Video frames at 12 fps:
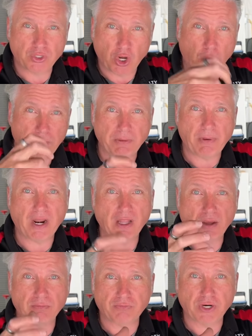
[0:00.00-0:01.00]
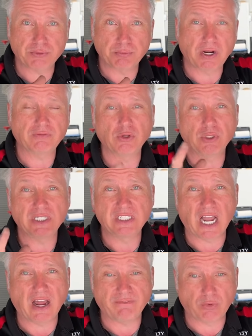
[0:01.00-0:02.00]
you open the bottle up, fresh brake fluid,
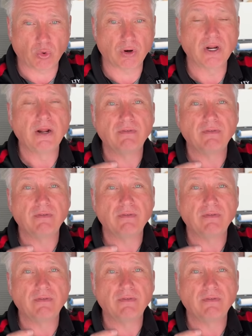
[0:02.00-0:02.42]
.4,